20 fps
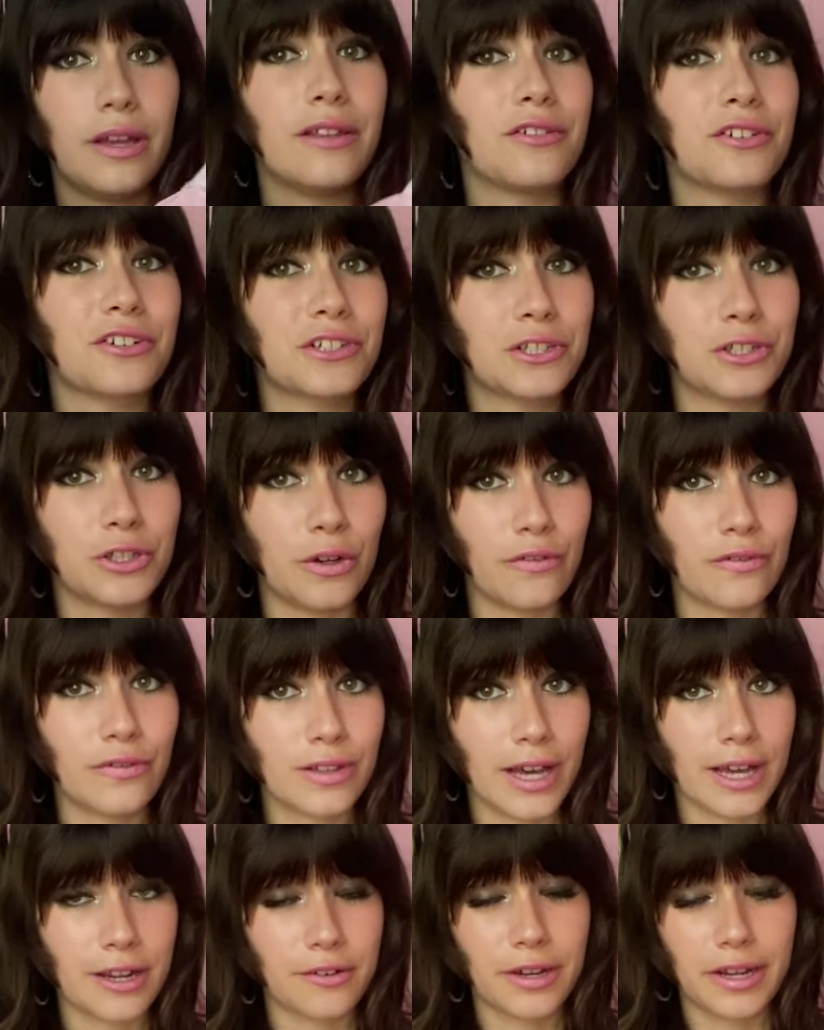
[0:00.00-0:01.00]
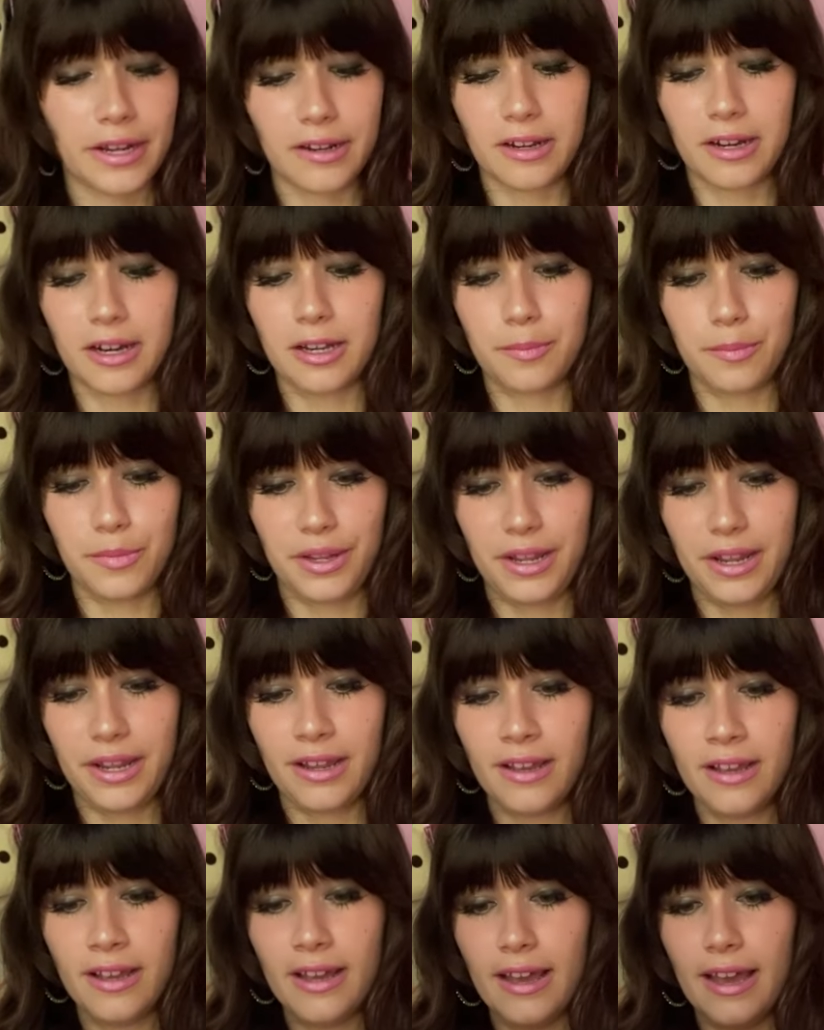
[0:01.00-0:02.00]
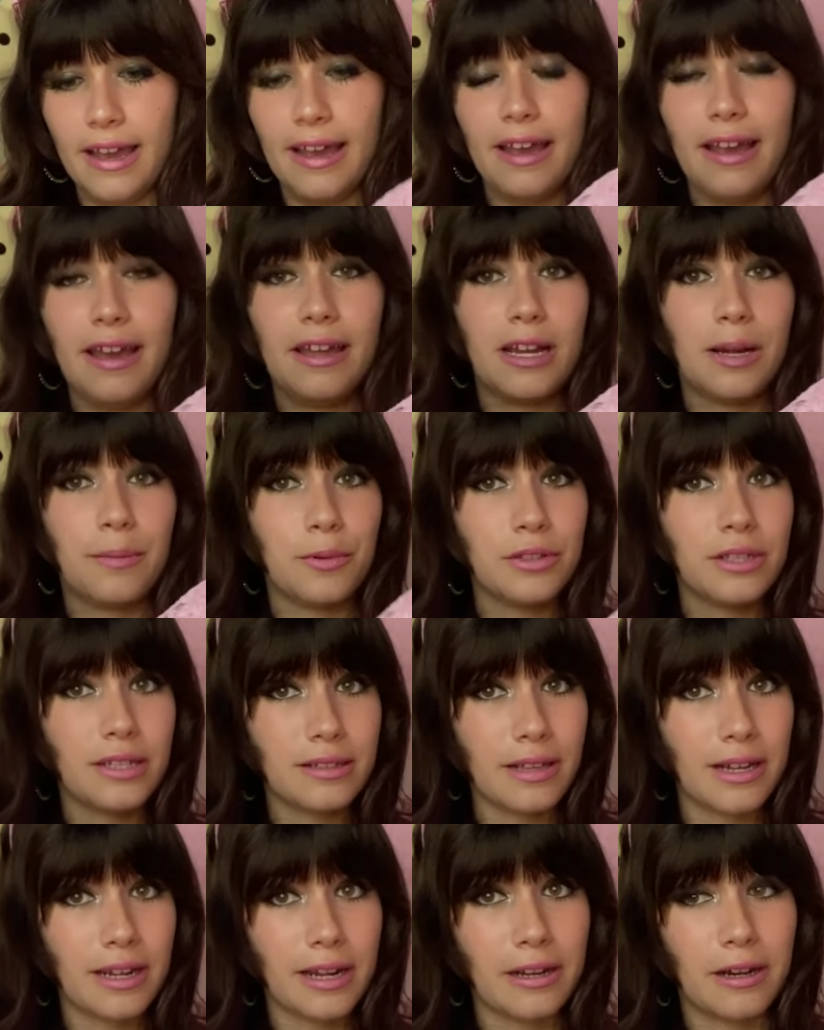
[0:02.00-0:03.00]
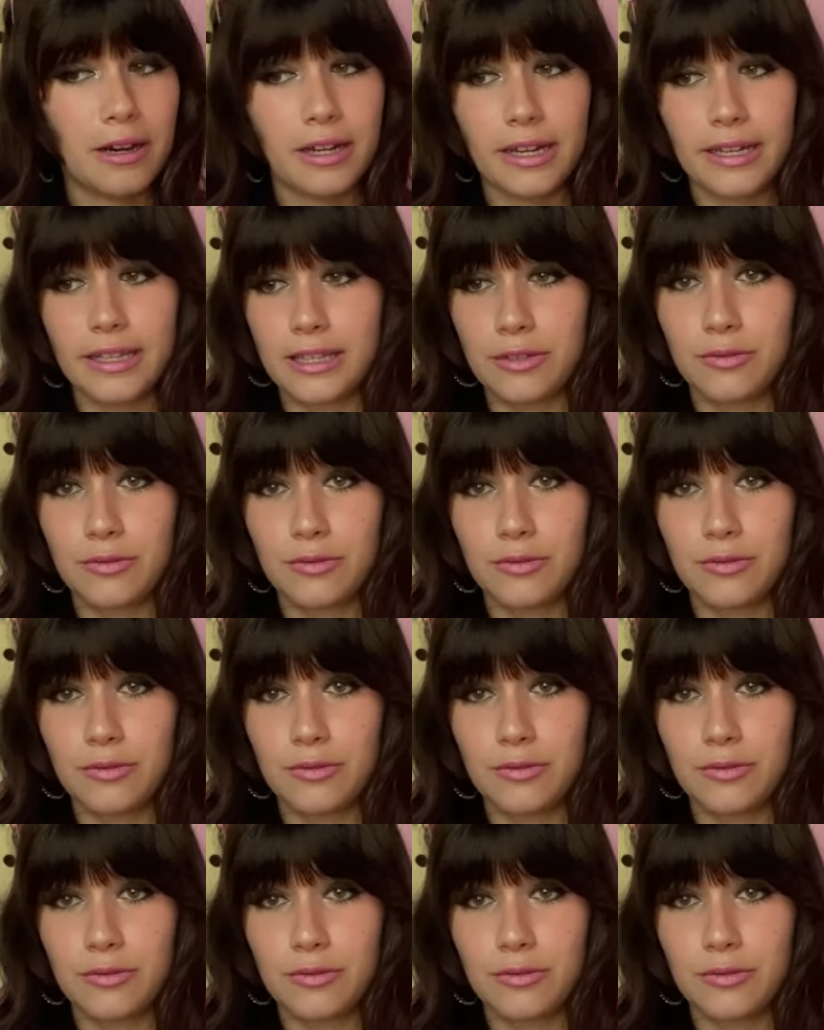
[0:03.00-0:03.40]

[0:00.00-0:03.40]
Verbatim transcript: It looks so flattering on me and I'm really glad I got it.